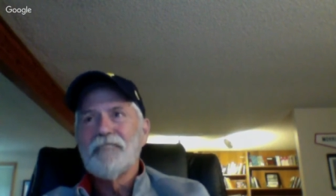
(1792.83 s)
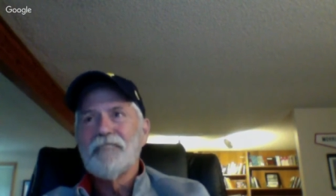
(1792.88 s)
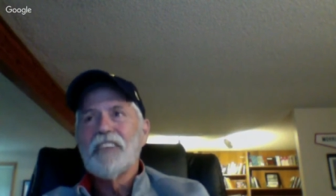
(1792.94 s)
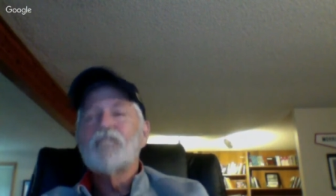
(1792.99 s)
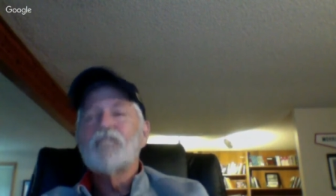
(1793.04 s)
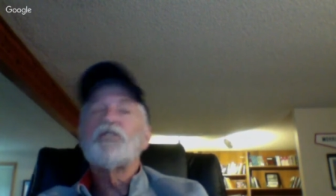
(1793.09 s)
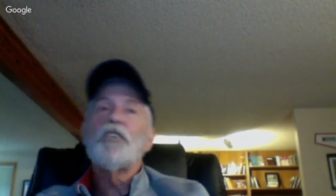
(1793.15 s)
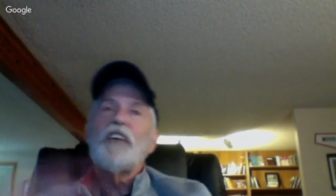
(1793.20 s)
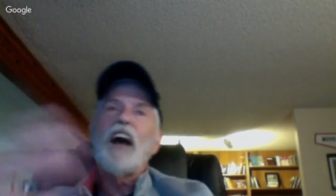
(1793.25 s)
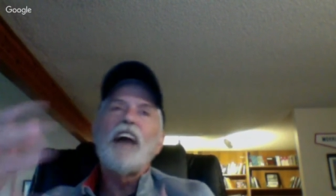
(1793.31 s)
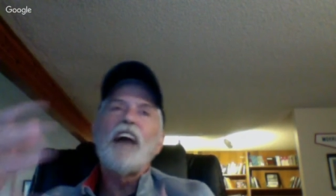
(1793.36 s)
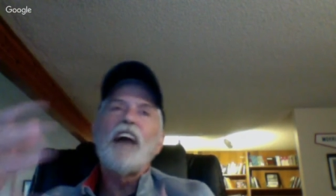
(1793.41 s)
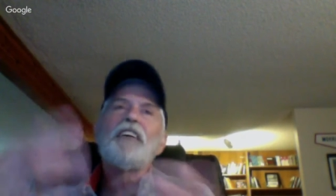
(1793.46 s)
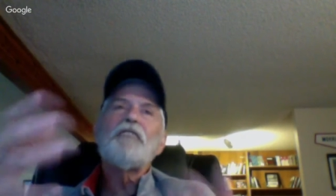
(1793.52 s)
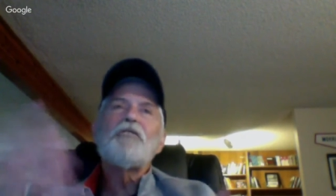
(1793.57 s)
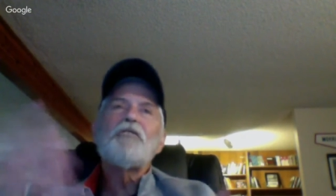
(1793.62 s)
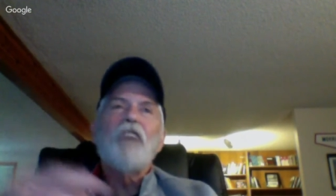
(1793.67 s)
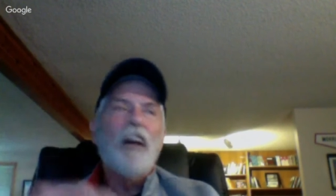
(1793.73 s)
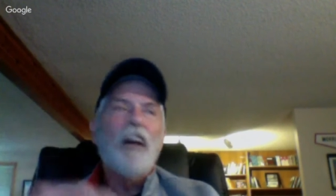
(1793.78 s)
So the
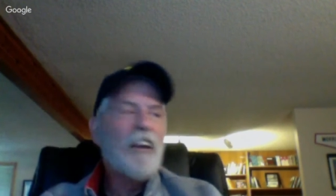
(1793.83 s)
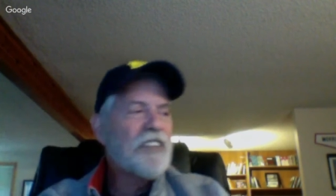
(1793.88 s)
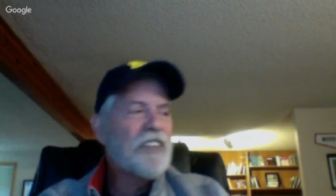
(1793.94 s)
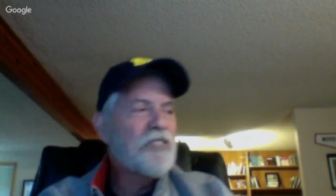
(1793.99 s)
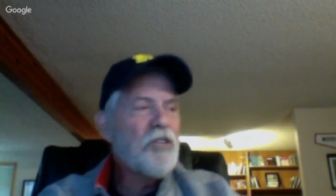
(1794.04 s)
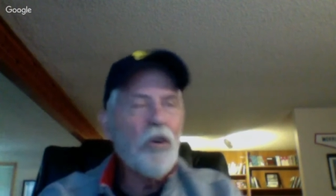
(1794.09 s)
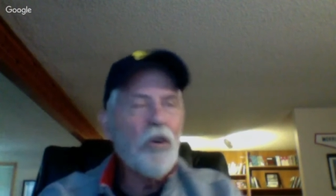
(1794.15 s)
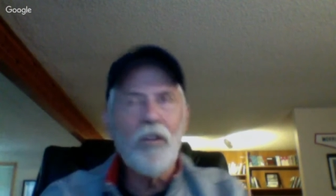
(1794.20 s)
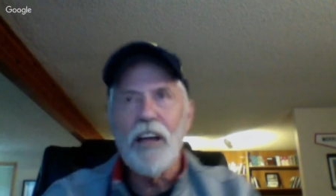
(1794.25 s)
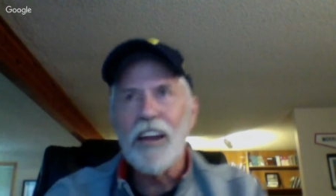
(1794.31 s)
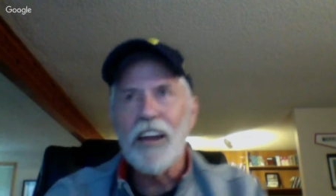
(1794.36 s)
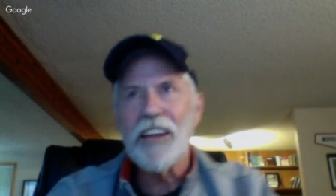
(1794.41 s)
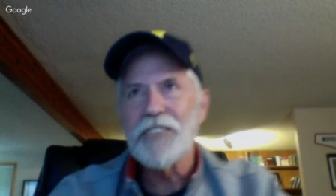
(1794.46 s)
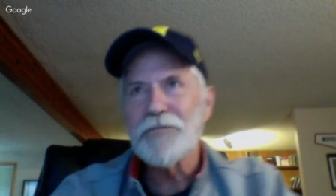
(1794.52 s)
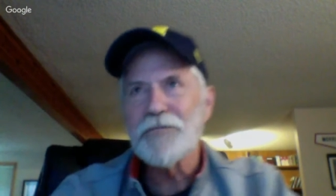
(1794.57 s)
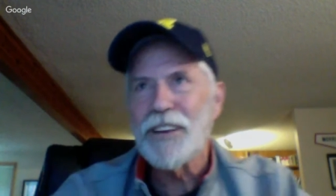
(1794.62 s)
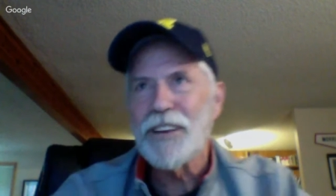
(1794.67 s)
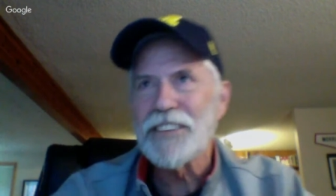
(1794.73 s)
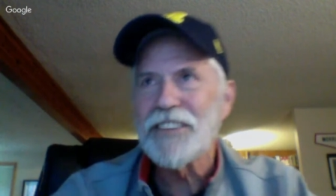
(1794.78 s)
idea of trying to control that
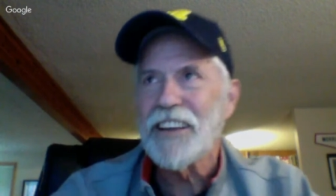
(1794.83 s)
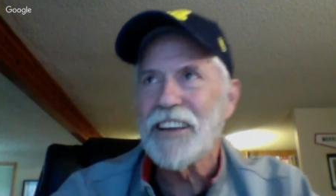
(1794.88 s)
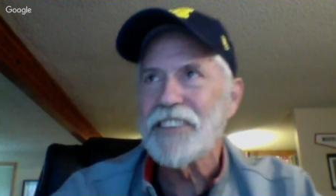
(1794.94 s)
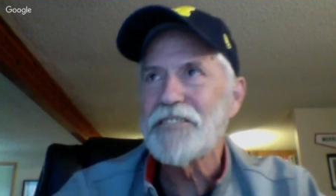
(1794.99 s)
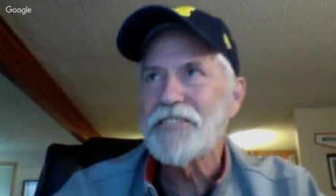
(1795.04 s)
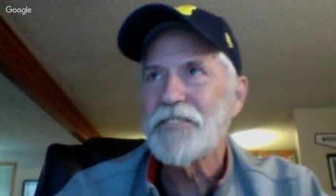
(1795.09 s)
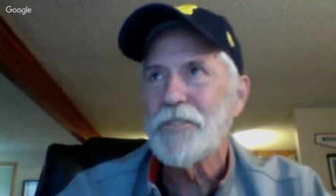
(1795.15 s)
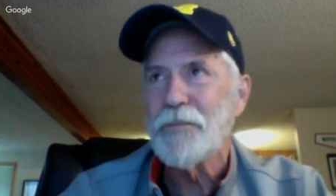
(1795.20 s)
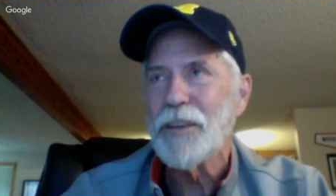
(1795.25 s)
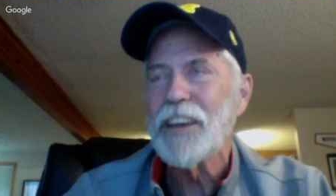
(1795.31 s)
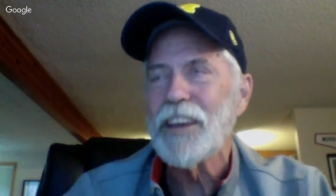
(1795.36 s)
doesn't make sense to me.